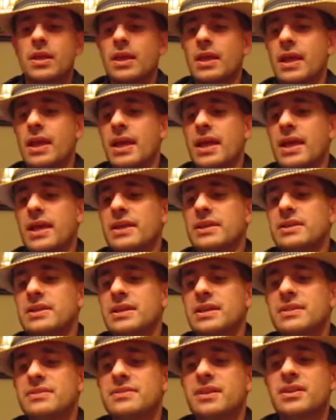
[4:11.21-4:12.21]
And
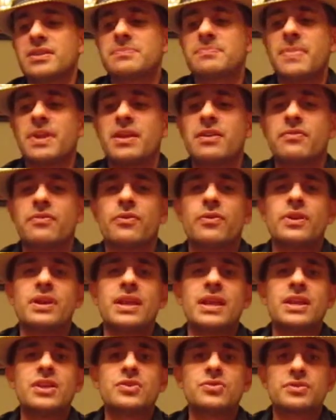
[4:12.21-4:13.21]
it does make for an
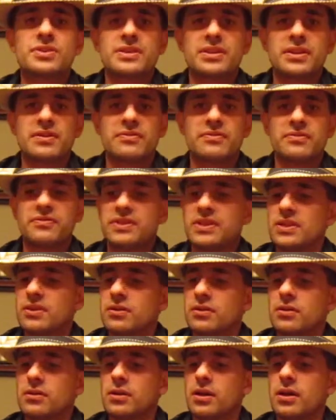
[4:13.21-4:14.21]
interesting
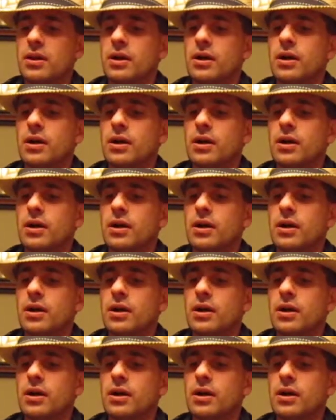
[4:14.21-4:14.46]
feel